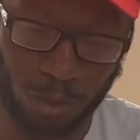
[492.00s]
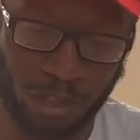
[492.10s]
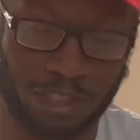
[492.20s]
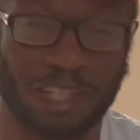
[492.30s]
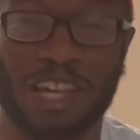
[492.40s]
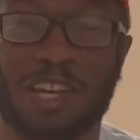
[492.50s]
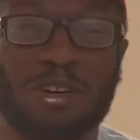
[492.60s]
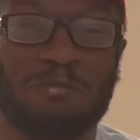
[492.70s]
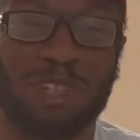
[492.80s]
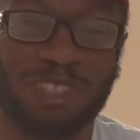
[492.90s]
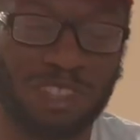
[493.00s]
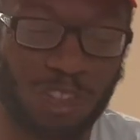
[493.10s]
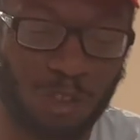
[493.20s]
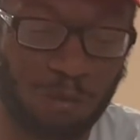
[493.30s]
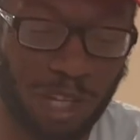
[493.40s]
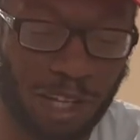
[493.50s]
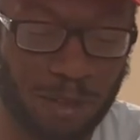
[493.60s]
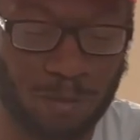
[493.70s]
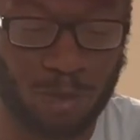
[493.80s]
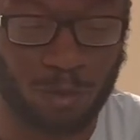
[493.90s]
shorts, but the grip that
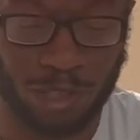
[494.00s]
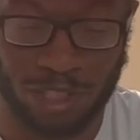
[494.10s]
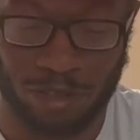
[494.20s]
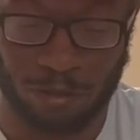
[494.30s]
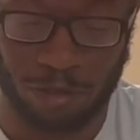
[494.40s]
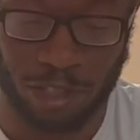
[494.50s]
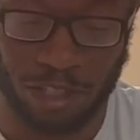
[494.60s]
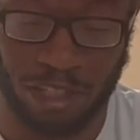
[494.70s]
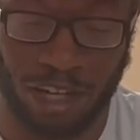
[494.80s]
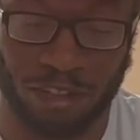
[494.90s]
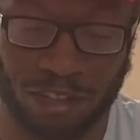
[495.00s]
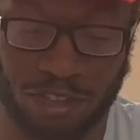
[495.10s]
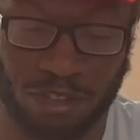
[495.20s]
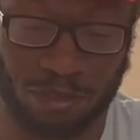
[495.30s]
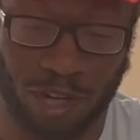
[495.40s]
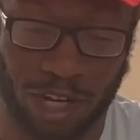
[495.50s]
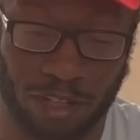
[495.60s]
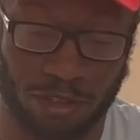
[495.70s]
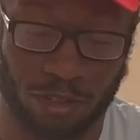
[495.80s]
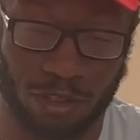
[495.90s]
comes with the Yonex
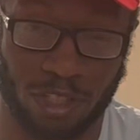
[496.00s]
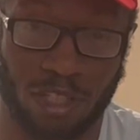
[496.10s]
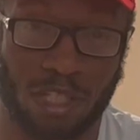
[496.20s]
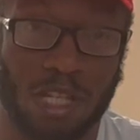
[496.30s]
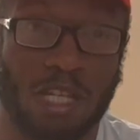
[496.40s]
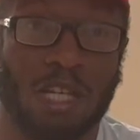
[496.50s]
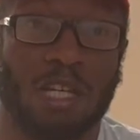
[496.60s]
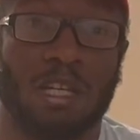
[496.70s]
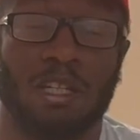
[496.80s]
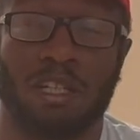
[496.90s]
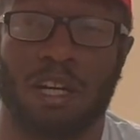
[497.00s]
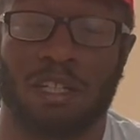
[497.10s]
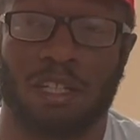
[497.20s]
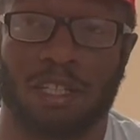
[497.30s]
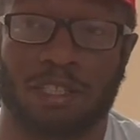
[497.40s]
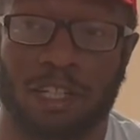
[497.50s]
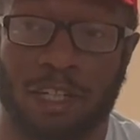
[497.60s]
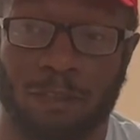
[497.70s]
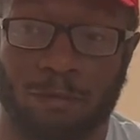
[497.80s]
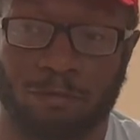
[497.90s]
racket, so the Yonex,
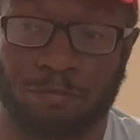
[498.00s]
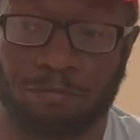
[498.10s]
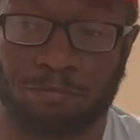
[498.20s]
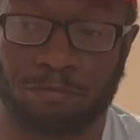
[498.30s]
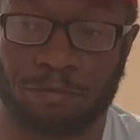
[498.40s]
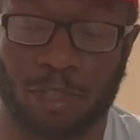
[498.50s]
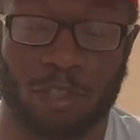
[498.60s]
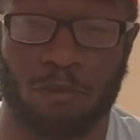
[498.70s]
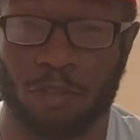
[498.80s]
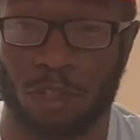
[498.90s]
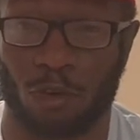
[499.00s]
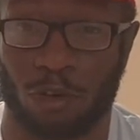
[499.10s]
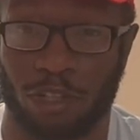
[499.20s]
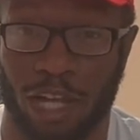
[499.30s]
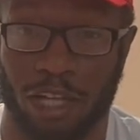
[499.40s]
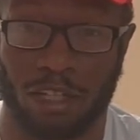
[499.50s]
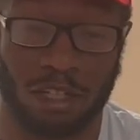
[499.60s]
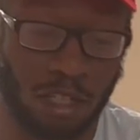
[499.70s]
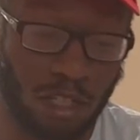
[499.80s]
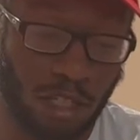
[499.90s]
the V-Core line,
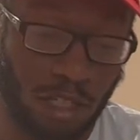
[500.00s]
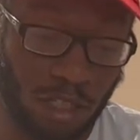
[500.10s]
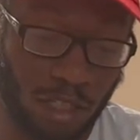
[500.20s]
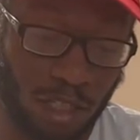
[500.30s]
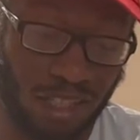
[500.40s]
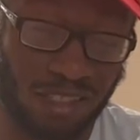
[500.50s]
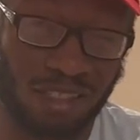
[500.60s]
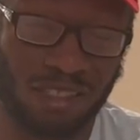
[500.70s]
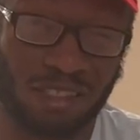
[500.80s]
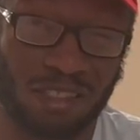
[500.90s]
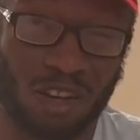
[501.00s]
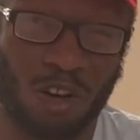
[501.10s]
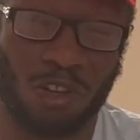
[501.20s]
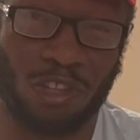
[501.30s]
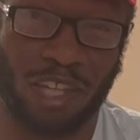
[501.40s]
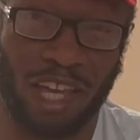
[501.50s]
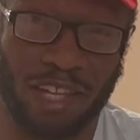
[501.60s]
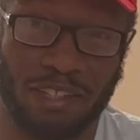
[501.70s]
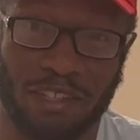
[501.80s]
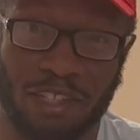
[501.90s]
it's called the
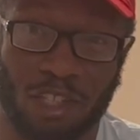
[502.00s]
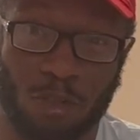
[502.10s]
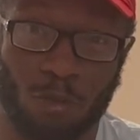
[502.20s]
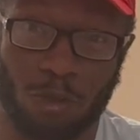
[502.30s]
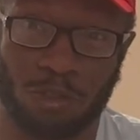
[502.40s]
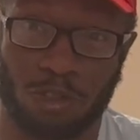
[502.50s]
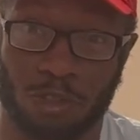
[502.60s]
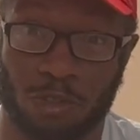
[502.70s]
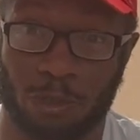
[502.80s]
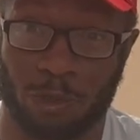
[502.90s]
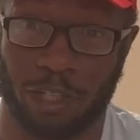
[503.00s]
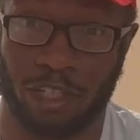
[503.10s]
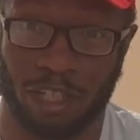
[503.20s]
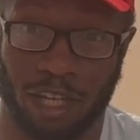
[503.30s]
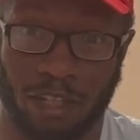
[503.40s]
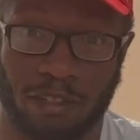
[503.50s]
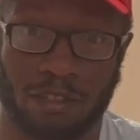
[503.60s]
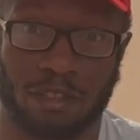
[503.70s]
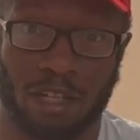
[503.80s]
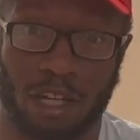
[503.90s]

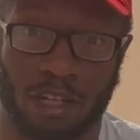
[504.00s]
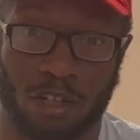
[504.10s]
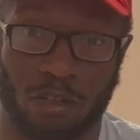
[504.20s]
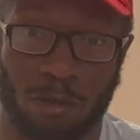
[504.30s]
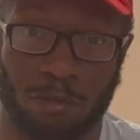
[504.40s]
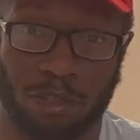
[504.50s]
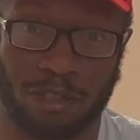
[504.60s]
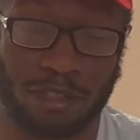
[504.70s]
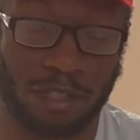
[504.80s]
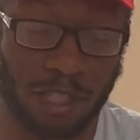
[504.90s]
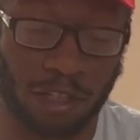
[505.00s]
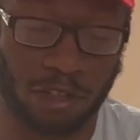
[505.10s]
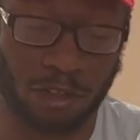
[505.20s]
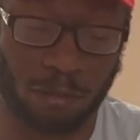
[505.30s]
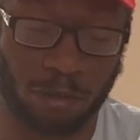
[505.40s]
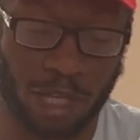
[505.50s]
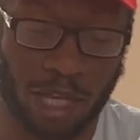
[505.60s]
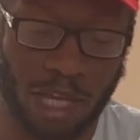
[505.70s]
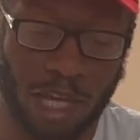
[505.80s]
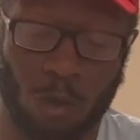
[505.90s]
AC1028EX grip. It's a synthetic grip
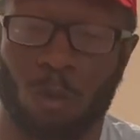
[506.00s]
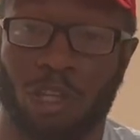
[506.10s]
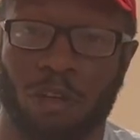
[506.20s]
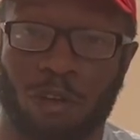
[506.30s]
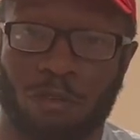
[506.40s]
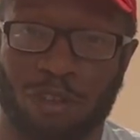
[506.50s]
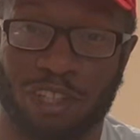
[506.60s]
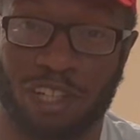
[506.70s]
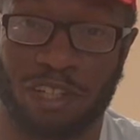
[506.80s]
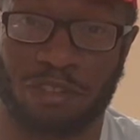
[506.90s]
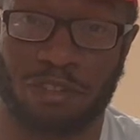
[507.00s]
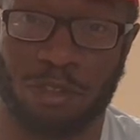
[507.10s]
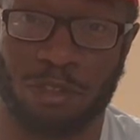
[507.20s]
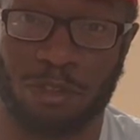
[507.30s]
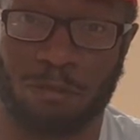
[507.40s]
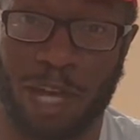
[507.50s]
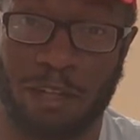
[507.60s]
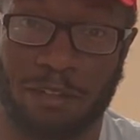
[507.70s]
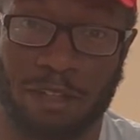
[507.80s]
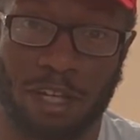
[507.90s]
and one that I've really liked to use in the
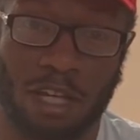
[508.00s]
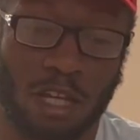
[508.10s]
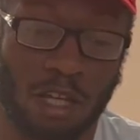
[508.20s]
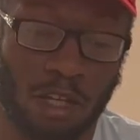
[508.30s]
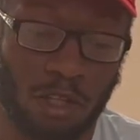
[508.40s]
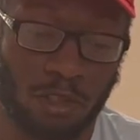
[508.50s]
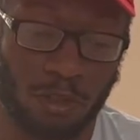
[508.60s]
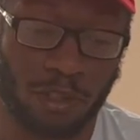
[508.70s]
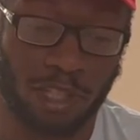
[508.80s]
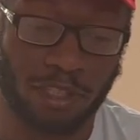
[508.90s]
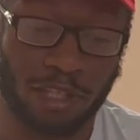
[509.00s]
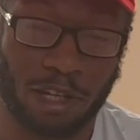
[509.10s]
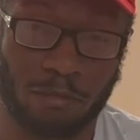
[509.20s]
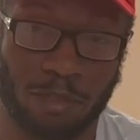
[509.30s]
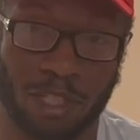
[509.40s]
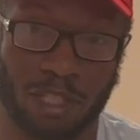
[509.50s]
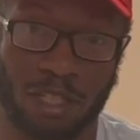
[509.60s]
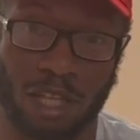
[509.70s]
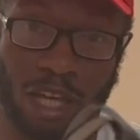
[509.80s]
past. So this comes in